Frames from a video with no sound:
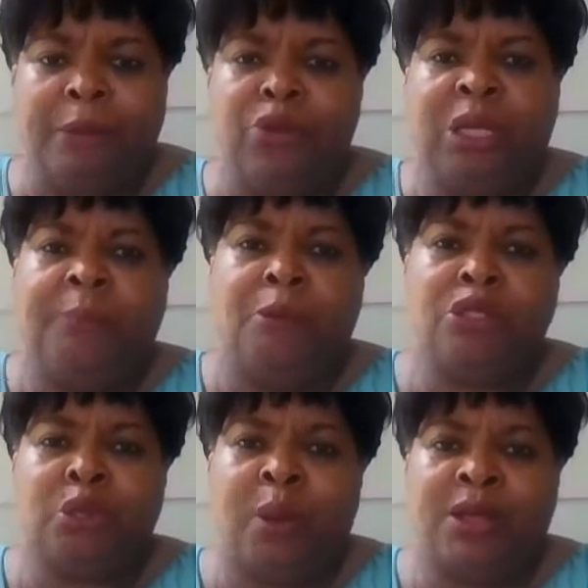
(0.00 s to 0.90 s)
but you keep
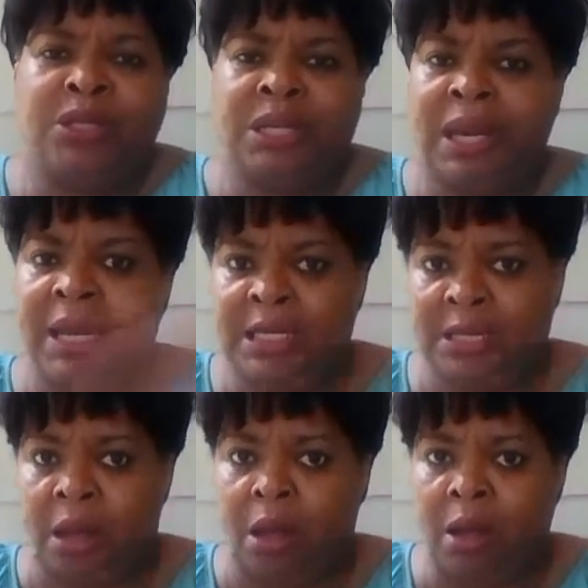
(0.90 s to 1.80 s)
on scratching it and
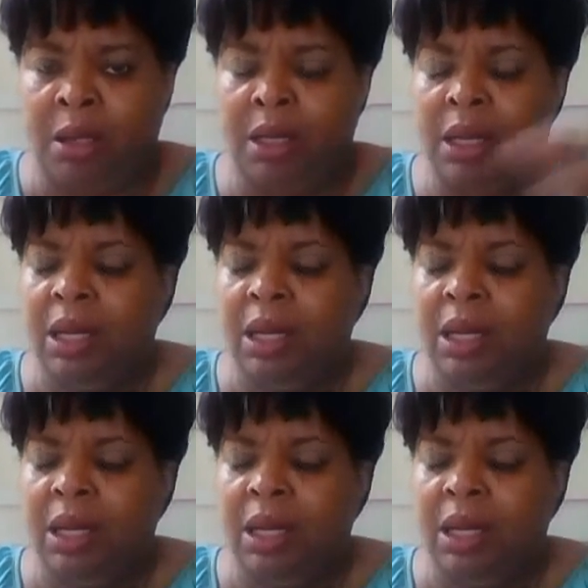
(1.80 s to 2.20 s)
it's gone.